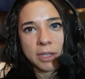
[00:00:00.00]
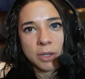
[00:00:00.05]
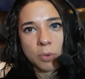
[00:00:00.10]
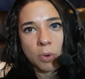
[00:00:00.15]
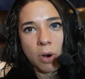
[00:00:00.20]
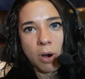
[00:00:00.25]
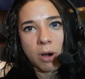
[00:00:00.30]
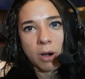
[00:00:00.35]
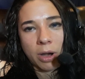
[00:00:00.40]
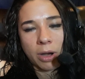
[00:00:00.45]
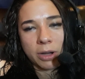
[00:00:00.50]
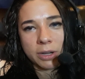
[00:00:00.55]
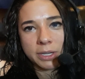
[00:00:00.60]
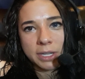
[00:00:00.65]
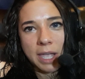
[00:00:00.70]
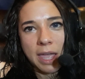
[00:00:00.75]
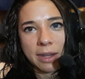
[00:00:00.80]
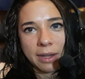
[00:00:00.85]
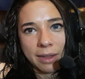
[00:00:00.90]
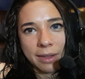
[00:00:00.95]
you are
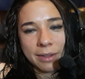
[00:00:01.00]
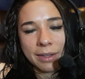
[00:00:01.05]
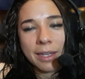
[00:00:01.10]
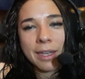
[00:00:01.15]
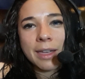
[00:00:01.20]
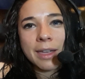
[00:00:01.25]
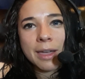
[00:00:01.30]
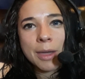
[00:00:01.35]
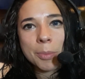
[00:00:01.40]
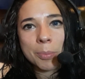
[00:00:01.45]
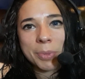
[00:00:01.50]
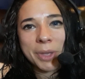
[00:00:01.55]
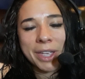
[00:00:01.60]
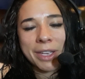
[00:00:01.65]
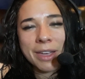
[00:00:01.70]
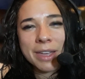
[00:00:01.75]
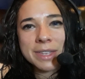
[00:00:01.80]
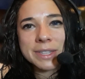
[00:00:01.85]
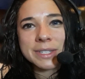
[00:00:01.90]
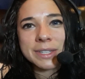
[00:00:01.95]
getting,
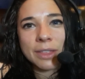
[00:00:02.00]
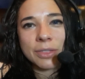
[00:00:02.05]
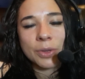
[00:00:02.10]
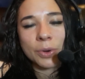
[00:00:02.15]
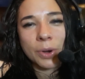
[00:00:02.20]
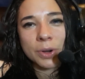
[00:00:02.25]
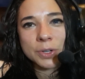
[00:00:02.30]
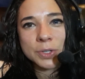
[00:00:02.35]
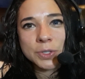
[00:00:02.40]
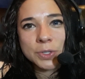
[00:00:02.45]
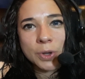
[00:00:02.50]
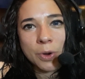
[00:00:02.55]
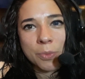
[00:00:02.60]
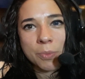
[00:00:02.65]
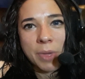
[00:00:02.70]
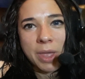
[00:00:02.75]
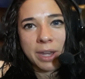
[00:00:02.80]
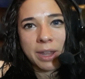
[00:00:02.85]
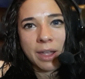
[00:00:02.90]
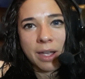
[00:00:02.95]
because there are so
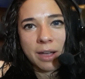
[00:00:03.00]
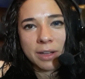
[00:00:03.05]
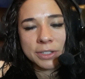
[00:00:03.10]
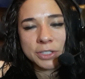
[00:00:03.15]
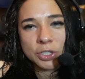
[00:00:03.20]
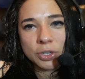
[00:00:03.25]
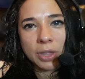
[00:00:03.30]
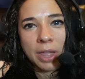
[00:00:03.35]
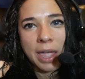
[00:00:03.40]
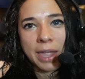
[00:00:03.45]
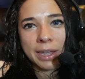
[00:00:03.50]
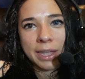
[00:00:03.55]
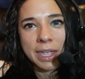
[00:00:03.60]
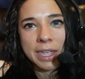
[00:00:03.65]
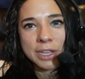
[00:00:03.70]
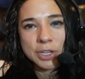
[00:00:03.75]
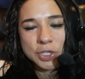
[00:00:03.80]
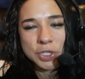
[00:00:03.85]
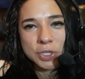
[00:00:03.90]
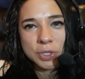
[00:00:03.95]
many underlying
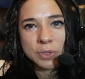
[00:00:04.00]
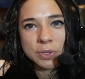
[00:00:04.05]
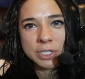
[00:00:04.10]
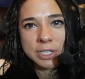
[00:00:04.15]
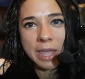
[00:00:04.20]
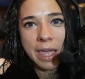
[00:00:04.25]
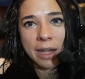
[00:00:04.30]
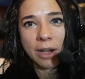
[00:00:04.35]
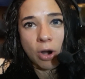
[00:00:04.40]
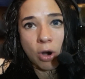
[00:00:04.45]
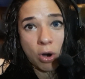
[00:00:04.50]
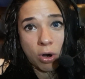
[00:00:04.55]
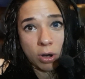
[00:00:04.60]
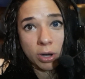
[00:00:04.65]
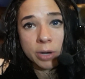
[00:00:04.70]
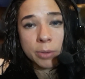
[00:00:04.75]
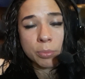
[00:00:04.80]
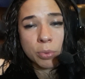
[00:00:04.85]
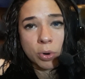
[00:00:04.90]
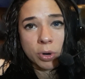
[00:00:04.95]
issues that
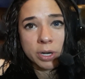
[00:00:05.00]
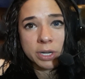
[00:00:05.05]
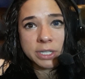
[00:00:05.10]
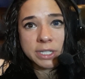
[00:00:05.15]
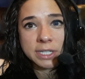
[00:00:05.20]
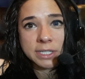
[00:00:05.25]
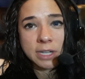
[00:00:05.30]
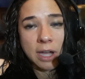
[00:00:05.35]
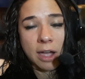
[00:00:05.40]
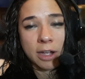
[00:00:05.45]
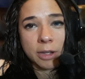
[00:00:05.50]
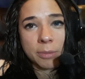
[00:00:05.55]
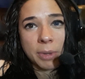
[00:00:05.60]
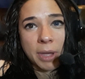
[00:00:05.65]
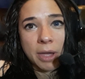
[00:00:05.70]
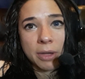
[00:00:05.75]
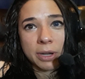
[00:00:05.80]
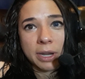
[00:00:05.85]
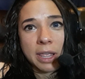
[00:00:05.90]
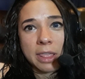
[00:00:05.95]
are important to talk
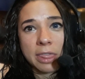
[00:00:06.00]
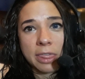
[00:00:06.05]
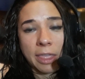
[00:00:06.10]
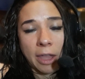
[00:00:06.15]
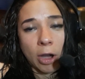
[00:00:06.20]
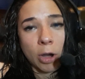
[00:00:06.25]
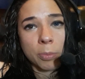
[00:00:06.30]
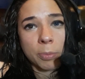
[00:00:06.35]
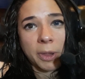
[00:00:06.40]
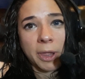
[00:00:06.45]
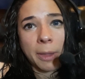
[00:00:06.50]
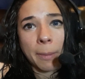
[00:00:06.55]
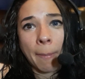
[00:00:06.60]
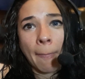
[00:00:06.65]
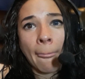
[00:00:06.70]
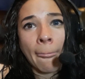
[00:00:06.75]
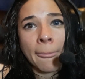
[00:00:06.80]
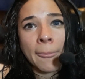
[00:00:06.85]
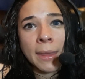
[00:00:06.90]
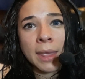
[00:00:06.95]
about in therapy.
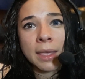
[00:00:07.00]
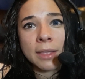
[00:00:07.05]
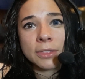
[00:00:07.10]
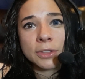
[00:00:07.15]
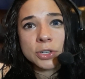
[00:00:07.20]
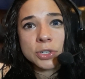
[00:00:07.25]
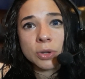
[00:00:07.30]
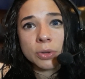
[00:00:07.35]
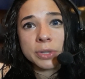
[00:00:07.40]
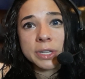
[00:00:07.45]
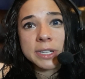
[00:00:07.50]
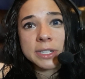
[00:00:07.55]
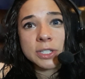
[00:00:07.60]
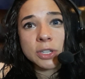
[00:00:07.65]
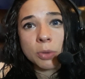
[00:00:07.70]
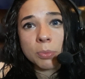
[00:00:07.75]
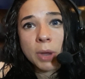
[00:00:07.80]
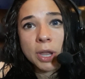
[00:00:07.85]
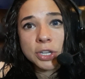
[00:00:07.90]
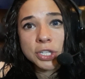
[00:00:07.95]
There's only
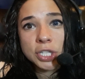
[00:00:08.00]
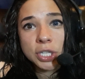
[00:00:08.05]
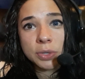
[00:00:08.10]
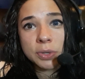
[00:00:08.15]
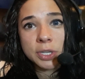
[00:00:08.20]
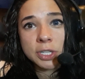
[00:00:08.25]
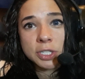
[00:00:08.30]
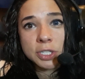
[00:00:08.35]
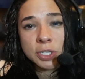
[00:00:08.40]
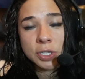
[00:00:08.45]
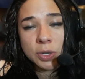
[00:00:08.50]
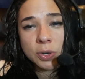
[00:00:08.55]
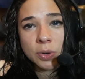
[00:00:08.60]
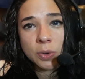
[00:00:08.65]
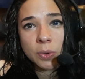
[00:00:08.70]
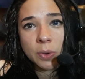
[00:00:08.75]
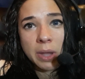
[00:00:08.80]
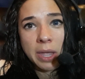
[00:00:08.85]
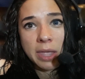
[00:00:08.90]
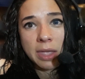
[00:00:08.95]
so much you can
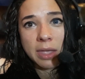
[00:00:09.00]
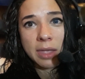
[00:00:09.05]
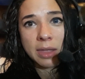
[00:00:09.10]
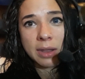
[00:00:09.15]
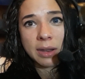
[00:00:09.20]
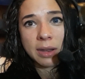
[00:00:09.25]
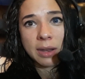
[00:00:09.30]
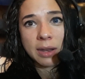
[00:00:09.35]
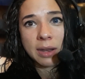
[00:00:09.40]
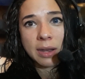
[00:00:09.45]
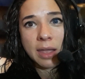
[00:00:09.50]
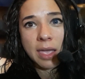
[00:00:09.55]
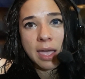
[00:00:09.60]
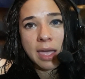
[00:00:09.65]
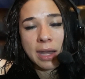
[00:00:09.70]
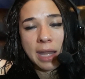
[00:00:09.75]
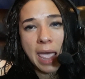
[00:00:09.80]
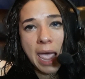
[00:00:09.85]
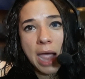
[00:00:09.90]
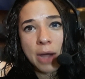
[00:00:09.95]
do in
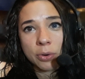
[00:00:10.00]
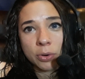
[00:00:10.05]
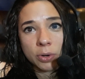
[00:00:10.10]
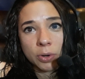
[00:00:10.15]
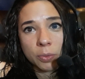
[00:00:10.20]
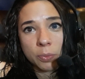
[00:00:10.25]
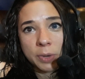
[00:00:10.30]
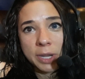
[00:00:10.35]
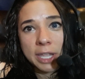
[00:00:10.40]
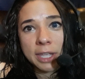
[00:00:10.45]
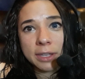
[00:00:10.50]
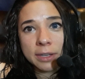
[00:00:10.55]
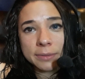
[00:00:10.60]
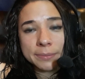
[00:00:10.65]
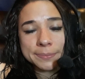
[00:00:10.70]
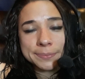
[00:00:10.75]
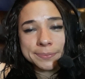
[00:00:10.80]
an hour a week.